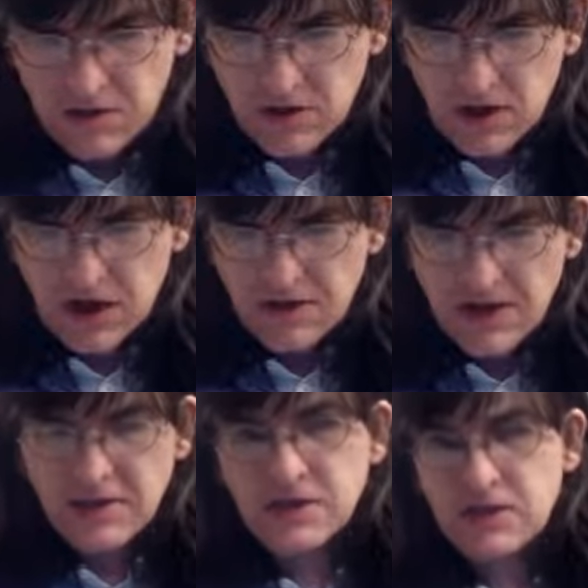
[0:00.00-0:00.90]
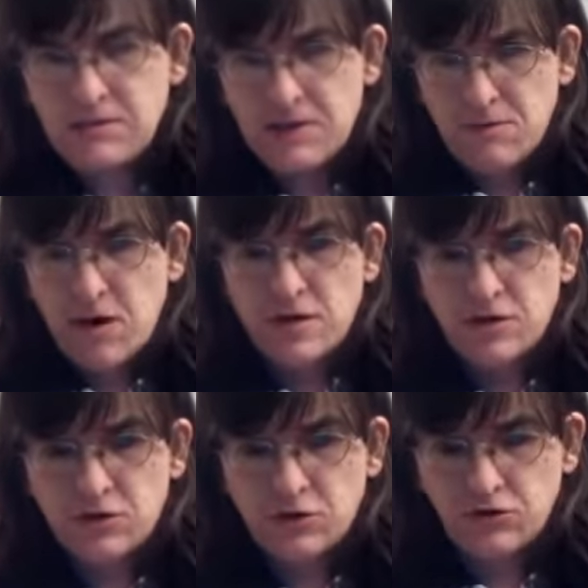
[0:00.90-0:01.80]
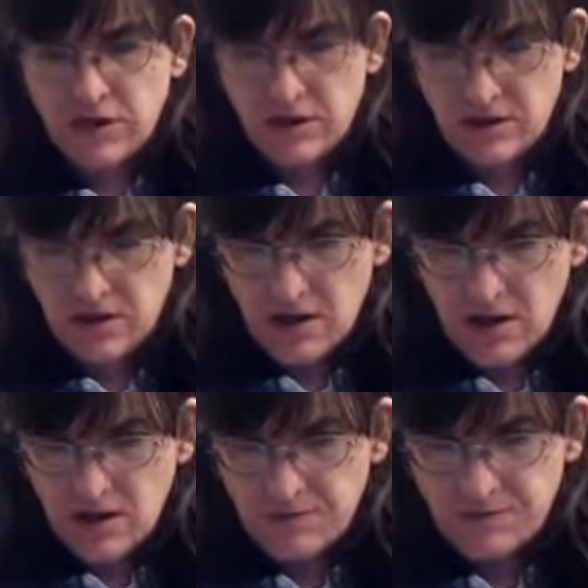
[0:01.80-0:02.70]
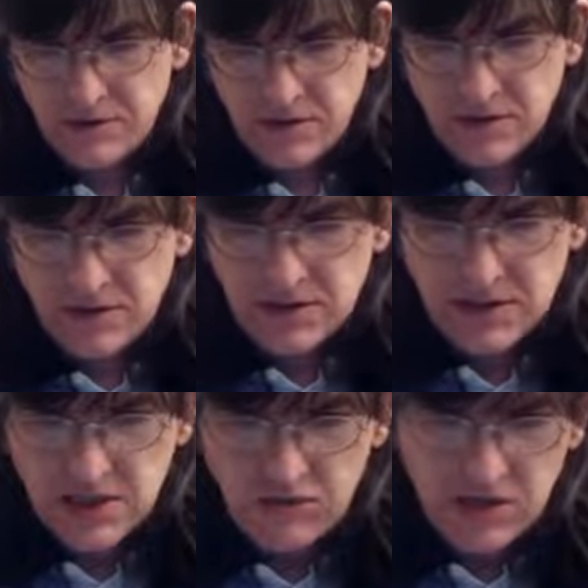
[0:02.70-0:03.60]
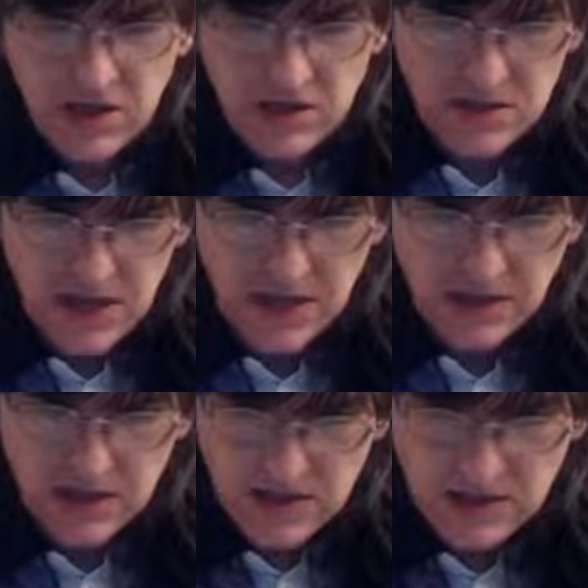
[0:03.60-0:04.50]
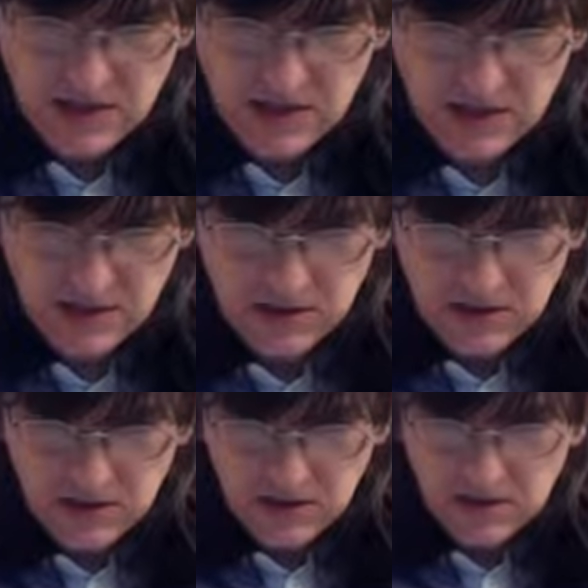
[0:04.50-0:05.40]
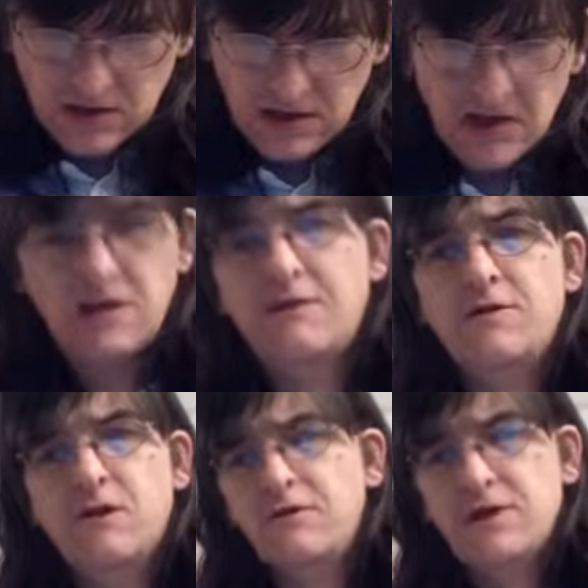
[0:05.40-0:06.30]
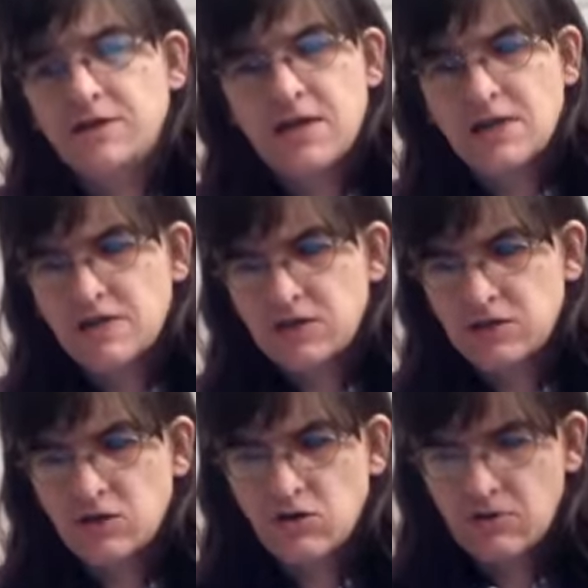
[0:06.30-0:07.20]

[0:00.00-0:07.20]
Tyrion, Teclis, yeah, they've got fantastic stories behind them and they're already made characters.